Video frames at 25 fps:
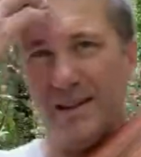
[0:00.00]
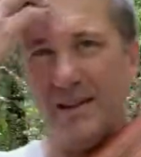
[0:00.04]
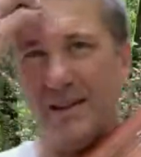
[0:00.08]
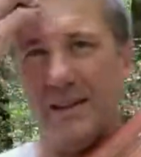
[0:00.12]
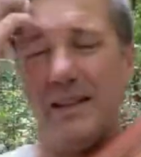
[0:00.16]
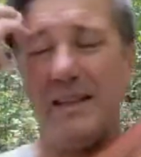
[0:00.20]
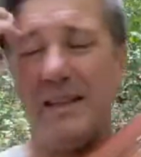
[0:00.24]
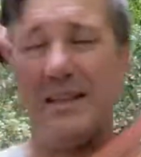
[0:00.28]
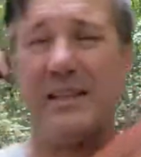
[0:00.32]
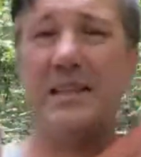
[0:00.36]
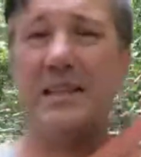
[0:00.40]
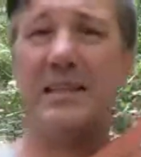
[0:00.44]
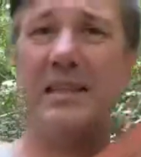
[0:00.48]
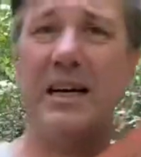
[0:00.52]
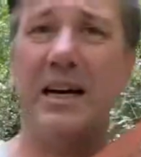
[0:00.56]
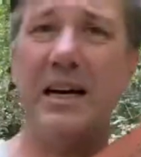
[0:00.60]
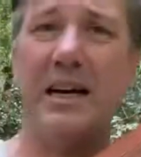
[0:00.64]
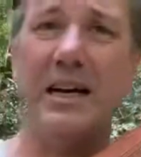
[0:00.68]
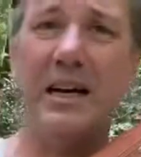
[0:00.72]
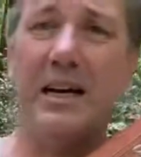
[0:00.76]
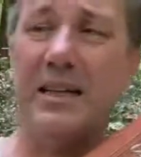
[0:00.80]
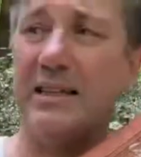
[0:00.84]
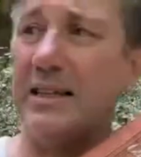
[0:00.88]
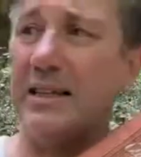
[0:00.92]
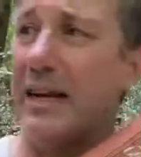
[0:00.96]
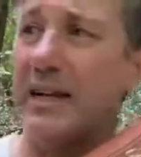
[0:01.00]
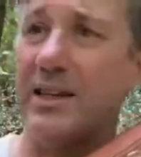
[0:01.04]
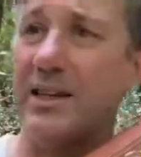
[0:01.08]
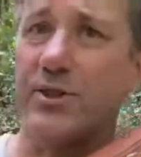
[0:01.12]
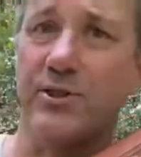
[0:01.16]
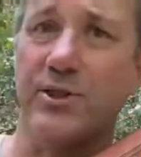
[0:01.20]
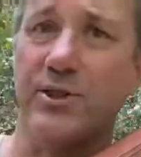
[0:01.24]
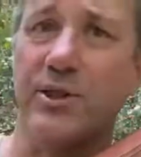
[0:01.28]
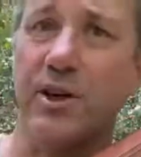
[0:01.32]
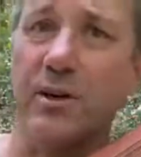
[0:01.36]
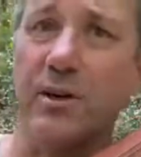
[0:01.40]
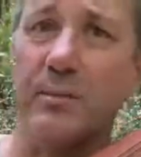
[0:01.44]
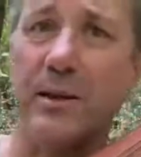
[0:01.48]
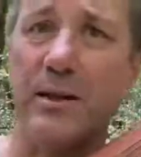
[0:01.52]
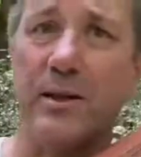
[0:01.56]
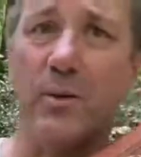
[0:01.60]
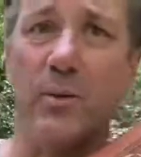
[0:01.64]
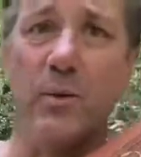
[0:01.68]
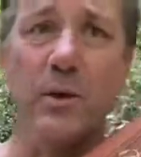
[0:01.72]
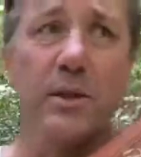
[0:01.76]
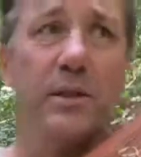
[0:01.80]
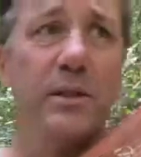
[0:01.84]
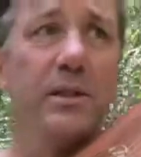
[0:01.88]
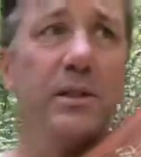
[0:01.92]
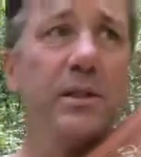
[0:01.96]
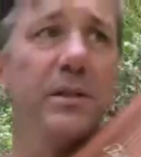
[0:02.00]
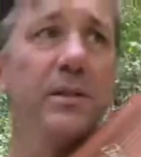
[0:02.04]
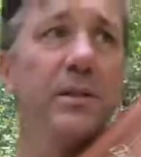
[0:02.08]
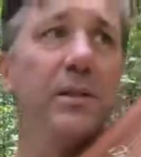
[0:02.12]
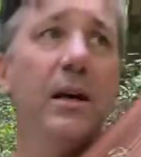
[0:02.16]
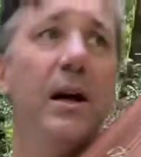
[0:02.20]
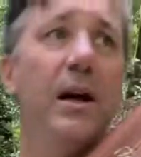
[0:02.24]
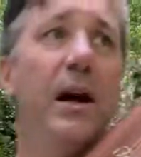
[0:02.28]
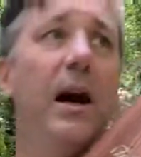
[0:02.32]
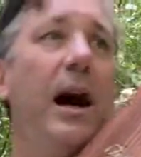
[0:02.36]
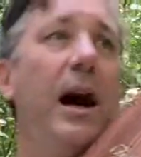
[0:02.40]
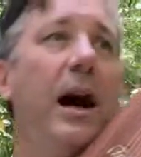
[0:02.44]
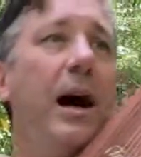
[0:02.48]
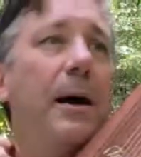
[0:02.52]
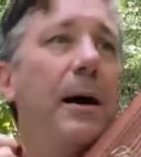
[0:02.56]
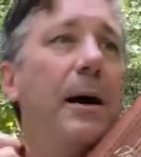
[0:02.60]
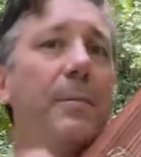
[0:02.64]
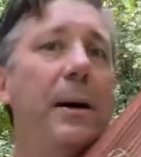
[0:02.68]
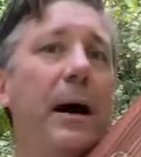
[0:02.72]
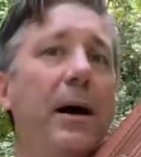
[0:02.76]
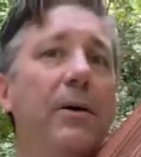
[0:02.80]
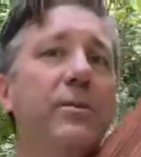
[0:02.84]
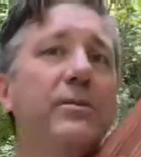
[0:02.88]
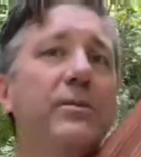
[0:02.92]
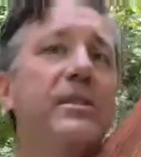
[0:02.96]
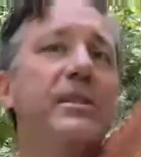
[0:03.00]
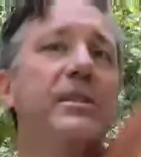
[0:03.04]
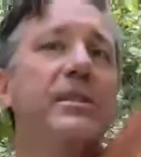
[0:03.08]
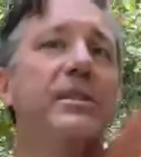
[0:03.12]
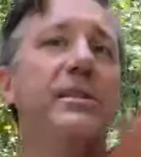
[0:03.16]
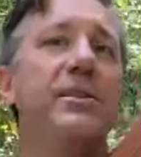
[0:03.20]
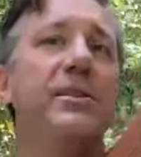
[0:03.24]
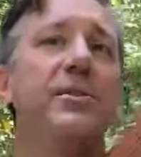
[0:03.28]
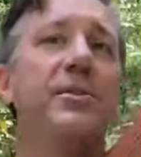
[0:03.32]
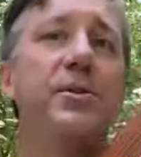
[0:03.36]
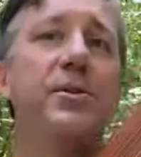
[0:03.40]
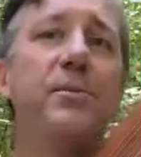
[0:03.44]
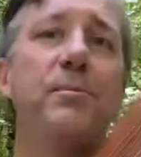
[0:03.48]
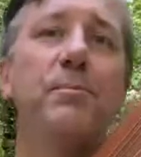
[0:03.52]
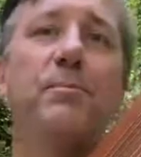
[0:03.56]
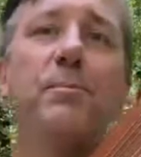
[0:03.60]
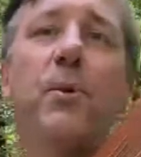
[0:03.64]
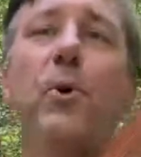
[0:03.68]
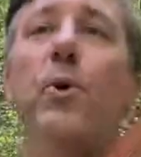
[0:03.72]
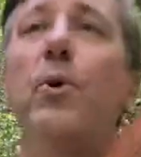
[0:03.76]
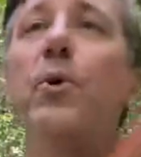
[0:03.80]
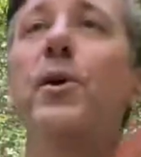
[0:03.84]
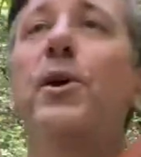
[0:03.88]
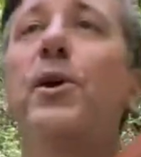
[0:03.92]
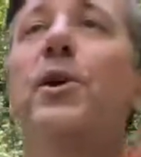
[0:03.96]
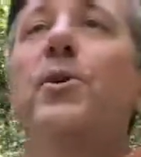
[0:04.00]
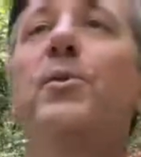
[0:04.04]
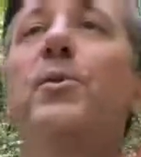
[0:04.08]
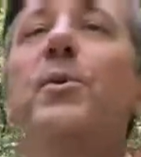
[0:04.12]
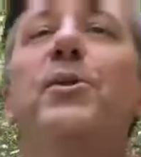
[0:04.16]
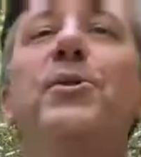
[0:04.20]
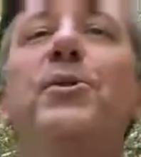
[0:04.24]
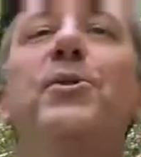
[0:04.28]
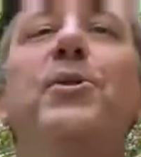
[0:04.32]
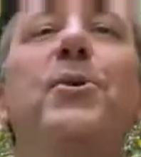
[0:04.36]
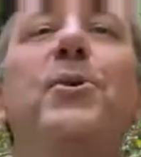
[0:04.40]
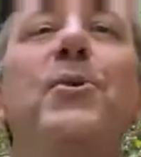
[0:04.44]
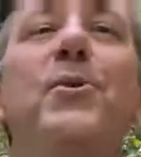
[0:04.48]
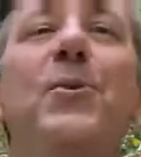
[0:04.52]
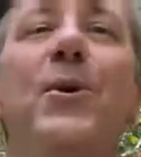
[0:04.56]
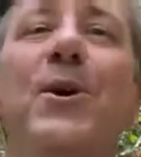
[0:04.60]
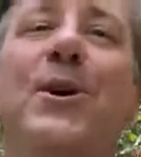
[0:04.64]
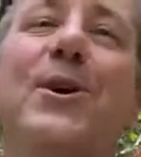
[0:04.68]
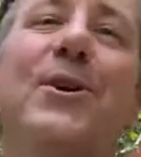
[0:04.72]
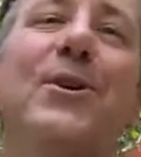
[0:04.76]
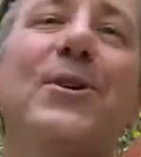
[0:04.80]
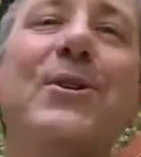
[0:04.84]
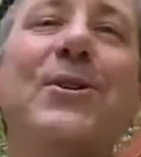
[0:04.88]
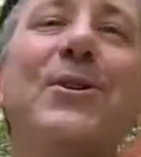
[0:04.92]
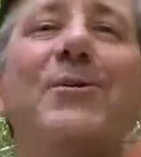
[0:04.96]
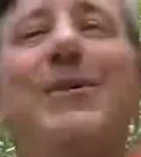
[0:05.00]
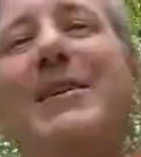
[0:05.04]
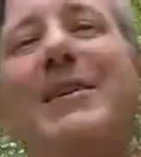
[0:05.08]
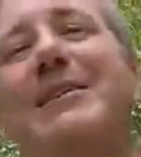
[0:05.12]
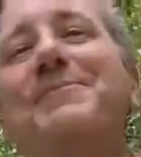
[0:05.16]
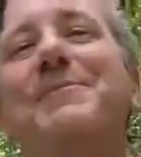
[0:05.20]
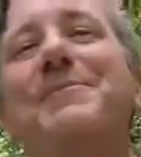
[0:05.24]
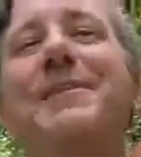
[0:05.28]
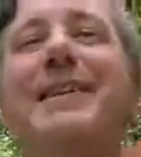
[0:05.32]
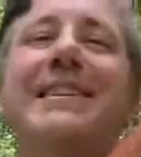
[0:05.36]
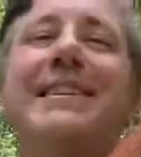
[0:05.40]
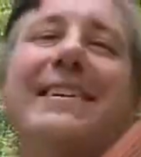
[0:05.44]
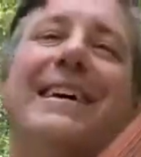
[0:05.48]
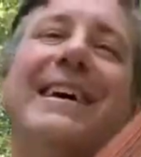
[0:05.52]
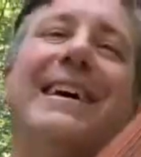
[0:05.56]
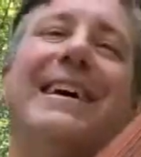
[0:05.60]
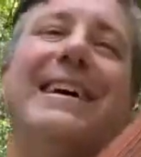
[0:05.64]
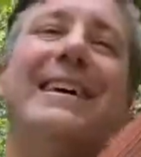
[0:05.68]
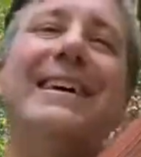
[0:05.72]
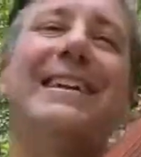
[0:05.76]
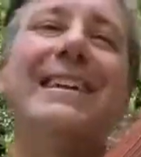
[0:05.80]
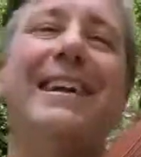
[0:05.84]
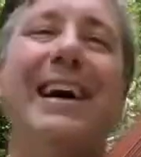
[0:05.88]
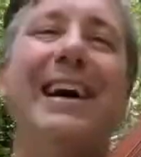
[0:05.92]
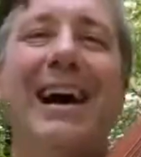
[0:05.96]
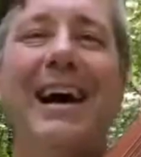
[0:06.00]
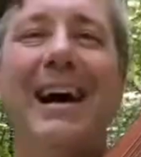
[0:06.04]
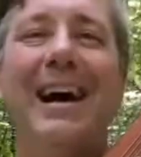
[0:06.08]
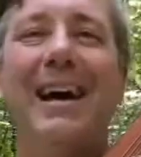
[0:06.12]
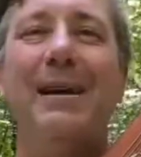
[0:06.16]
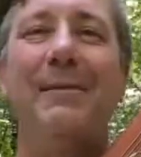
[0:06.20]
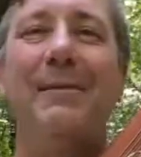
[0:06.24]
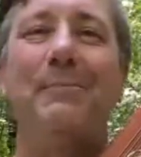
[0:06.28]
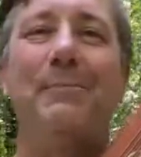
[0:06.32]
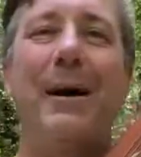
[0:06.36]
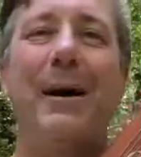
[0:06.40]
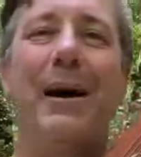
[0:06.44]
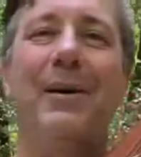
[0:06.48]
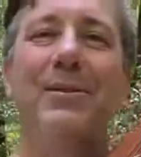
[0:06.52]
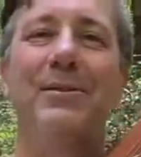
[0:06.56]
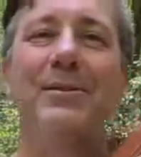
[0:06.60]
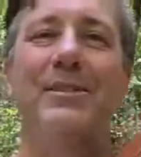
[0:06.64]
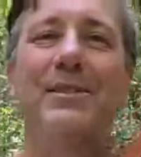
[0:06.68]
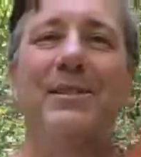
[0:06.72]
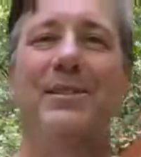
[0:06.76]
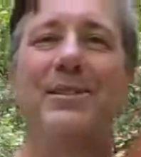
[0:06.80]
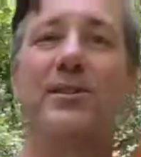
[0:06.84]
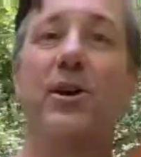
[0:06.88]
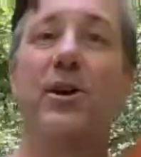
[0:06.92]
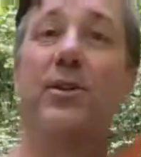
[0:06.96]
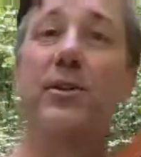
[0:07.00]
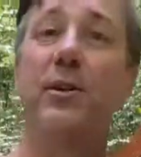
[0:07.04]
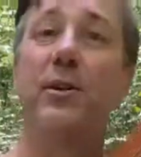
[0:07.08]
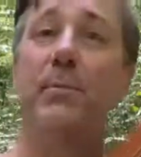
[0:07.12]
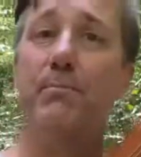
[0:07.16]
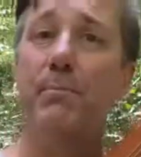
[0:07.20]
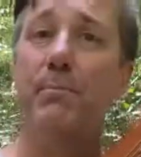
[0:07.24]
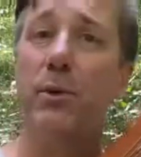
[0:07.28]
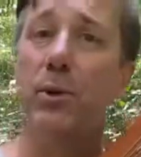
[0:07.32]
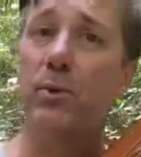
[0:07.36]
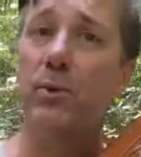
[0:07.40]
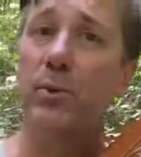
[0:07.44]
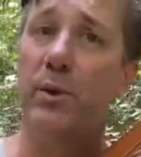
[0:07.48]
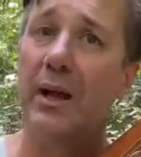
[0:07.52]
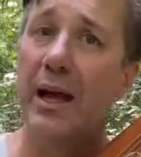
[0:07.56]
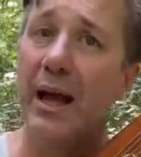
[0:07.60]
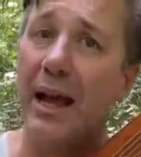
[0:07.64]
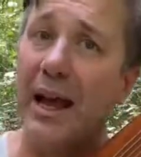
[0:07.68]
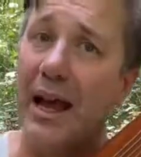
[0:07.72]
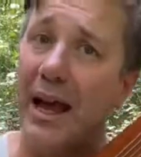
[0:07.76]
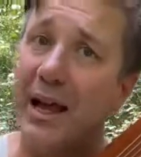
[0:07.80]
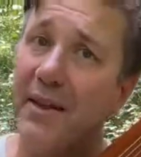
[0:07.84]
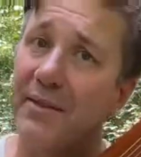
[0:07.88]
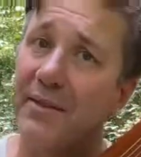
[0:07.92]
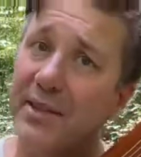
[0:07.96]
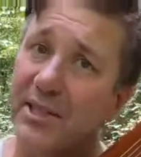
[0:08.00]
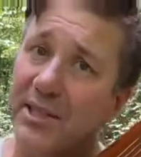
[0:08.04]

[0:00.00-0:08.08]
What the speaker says: This is not a song about the woods. I pounced in the morning when the world was begun. I pounced on the moon and the